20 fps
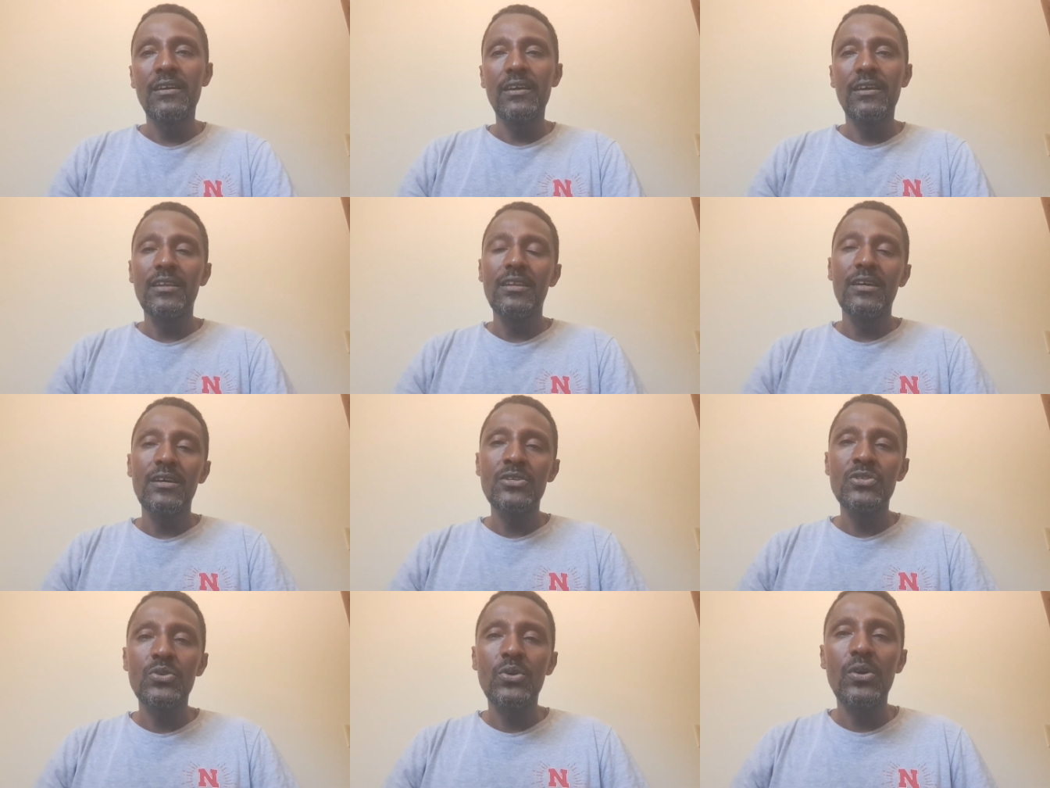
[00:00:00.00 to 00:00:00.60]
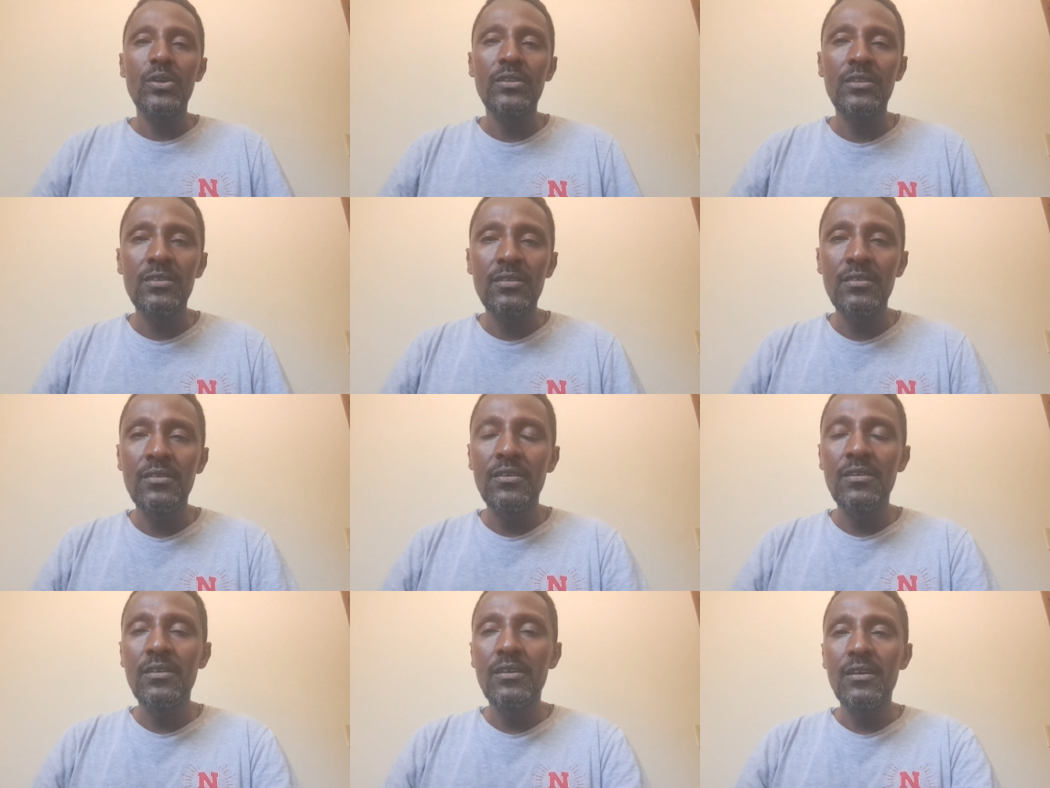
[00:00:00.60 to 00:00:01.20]
in uh, short
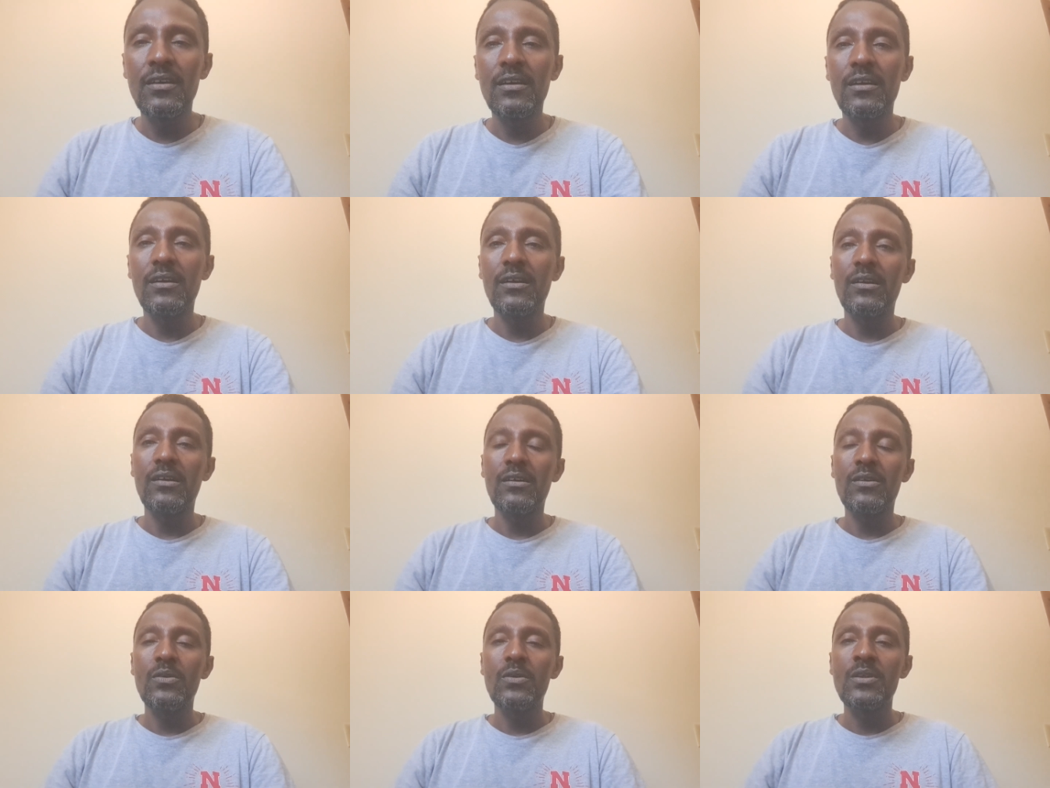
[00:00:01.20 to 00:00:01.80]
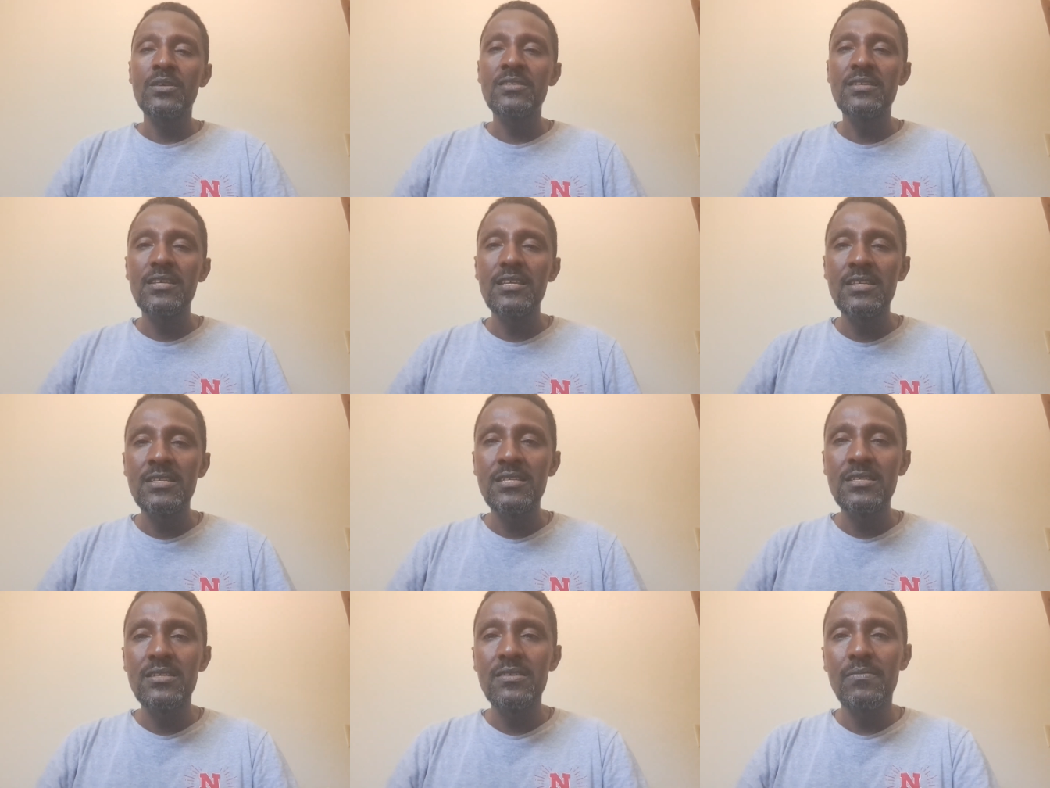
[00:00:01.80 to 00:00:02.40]
uh,
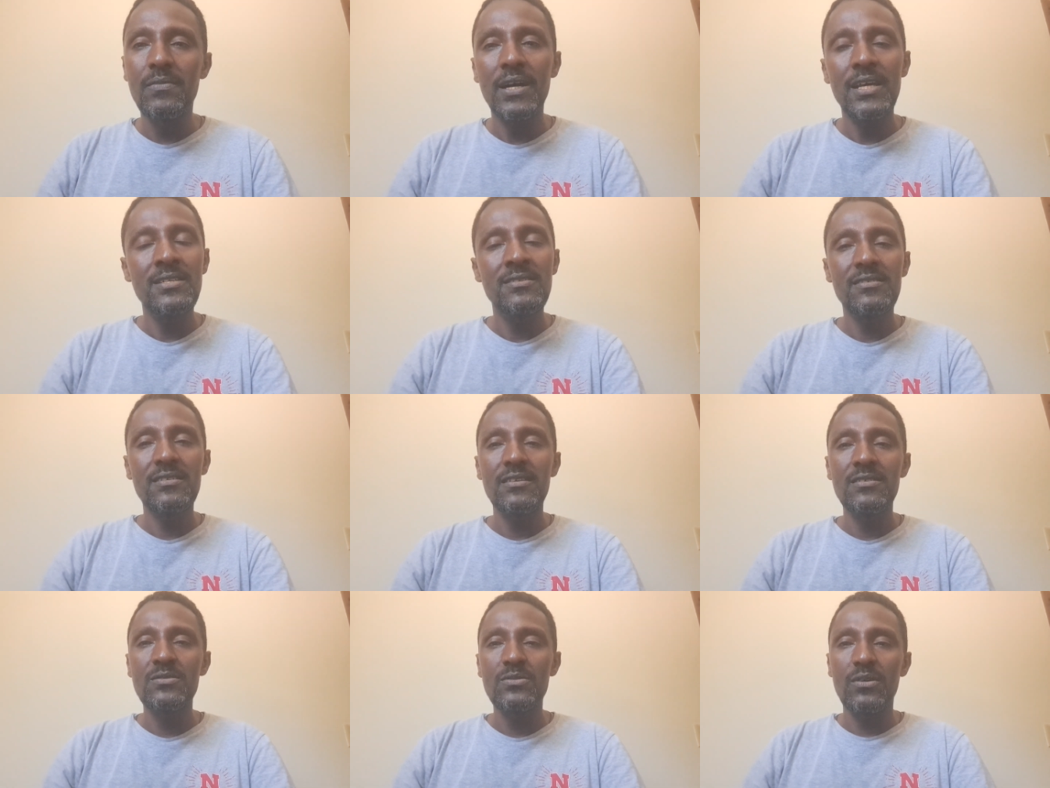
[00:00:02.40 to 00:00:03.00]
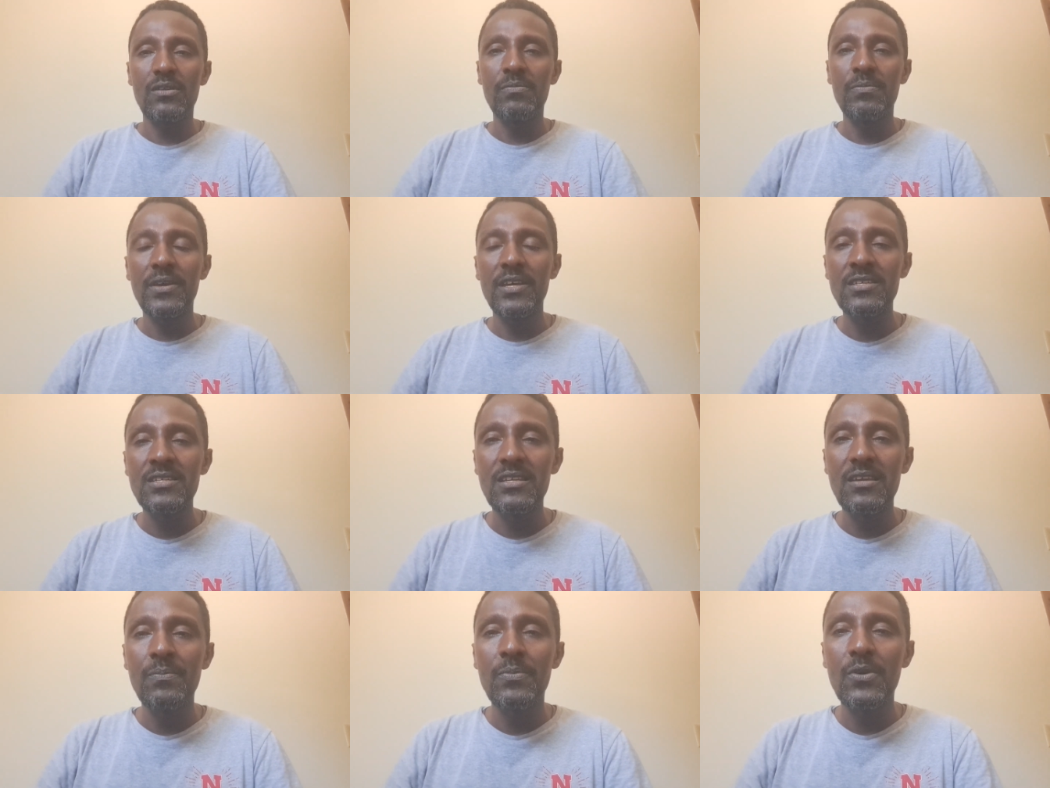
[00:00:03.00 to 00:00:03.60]
courses, master's or
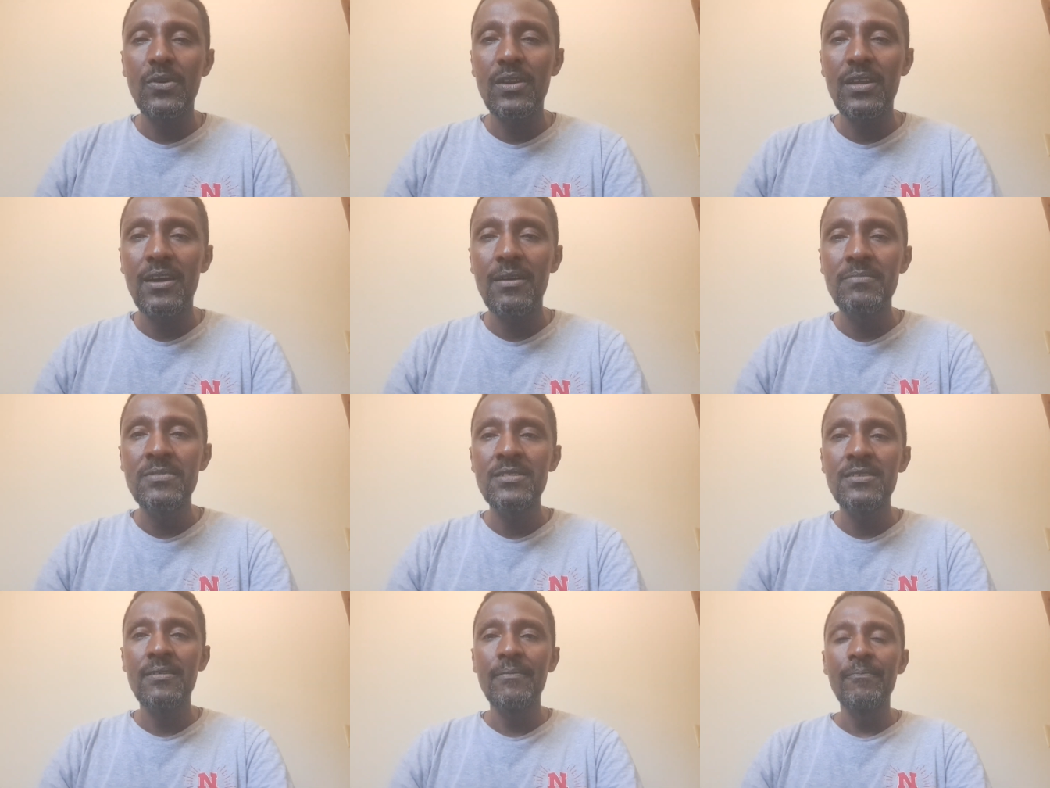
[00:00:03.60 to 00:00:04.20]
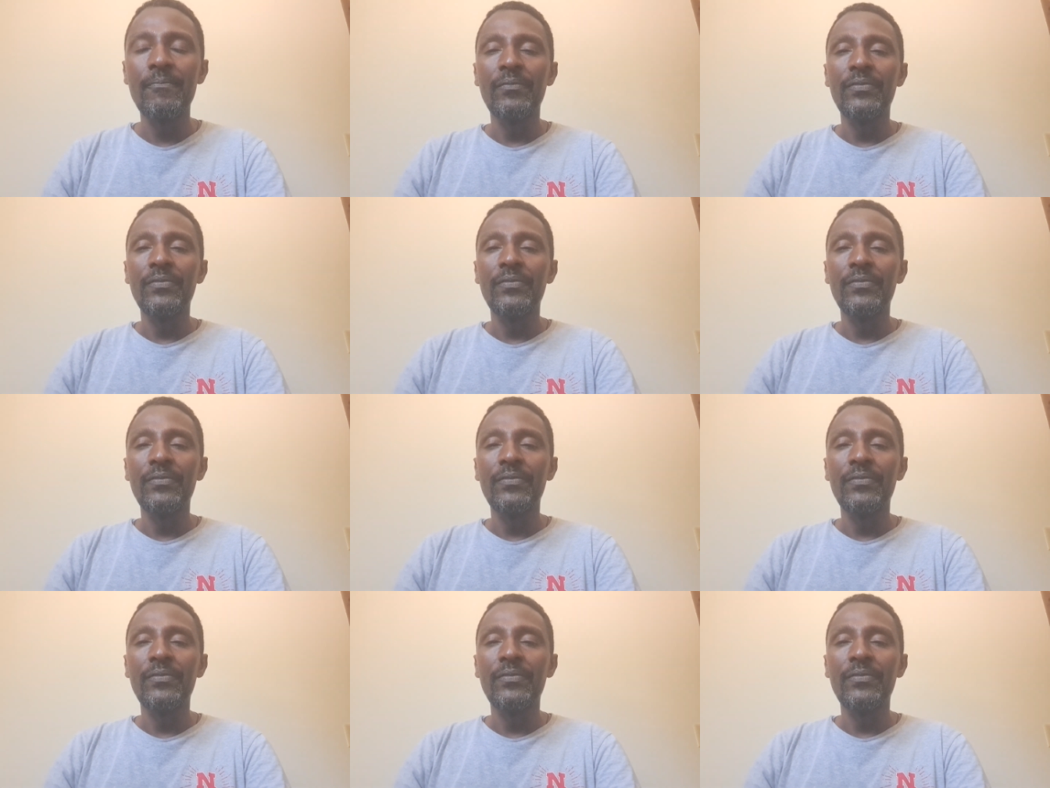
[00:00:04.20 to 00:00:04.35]
PhD programs.